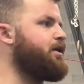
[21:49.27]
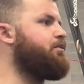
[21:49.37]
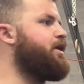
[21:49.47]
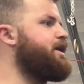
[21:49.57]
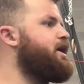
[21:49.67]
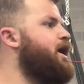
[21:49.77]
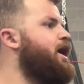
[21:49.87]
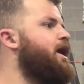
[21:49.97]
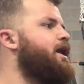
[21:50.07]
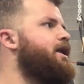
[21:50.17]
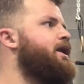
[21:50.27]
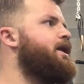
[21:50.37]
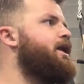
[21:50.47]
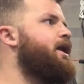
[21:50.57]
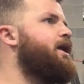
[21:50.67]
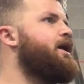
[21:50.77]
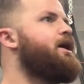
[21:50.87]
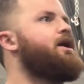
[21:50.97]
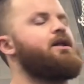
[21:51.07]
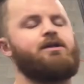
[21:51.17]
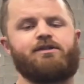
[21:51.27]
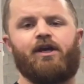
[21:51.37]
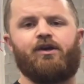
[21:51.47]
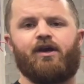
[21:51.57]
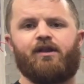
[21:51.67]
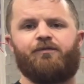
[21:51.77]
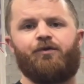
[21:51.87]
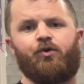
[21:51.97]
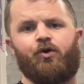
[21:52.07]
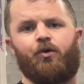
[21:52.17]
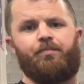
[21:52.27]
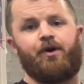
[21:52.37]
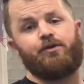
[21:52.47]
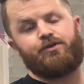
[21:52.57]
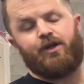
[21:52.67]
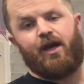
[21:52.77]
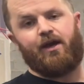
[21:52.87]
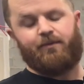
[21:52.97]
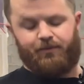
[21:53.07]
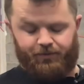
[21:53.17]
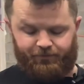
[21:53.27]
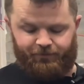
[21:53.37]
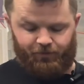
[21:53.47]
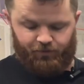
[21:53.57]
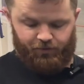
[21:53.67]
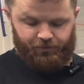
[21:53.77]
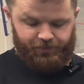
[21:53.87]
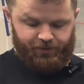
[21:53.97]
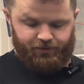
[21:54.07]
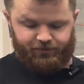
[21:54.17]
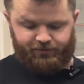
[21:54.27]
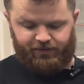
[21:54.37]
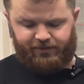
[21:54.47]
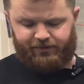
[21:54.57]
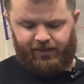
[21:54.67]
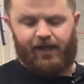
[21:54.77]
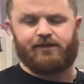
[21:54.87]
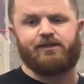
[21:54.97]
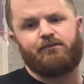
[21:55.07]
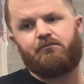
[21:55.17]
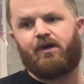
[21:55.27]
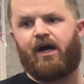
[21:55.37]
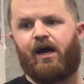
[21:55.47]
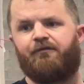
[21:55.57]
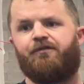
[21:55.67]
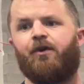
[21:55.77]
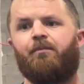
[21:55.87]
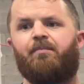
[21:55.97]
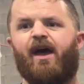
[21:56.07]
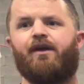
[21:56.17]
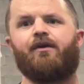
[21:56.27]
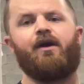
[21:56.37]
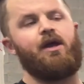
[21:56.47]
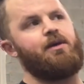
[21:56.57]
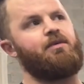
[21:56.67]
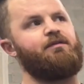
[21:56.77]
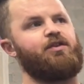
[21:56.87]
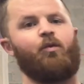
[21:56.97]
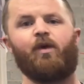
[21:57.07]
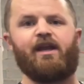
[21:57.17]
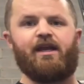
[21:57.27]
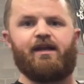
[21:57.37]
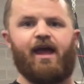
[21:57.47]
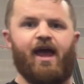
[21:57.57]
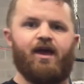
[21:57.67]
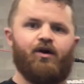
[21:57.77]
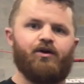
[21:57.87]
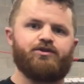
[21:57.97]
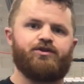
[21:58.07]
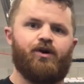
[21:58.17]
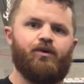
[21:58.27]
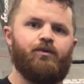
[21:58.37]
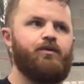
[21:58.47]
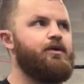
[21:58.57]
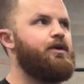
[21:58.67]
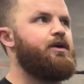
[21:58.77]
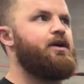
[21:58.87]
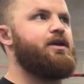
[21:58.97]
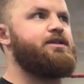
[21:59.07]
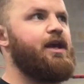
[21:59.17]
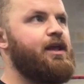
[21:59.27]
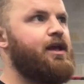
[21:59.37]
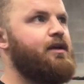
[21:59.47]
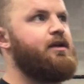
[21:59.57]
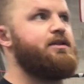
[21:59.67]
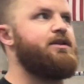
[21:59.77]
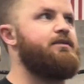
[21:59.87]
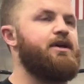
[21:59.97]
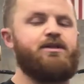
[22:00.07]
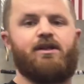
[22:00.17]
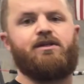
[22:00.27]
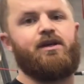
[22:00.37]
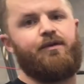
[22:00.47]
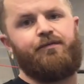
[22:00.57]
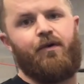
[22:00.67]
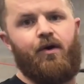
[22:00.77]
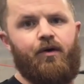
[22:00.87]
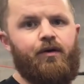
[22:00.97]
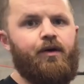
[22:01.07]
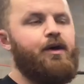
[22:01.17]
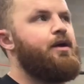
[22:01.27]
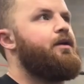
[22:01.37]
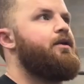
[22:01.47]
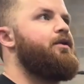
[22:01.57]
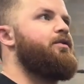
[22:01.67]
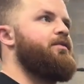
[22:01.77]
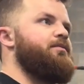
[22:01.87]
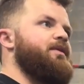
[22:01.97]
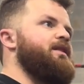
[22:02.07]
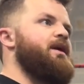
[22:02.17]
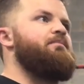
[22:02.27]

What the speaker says: But let's say you got the field goal post, you can hang them up on the field goal post. That's I feel better. But if it's a windy day, also take that in consideration. Things are gonna fall, and they